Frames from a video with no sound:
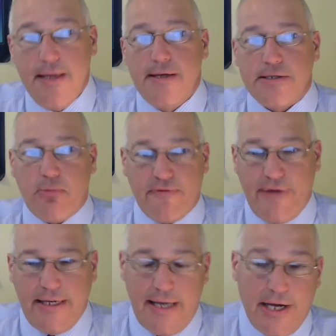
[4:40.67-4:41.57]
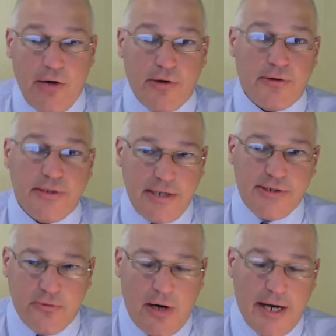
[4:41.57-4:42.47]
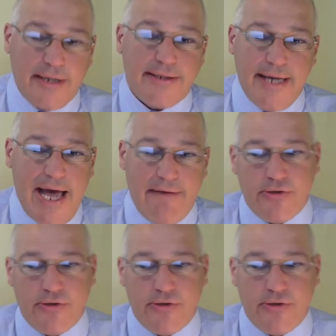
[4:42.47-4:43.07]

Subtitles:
to prevent anyone who doesn't want it to have it.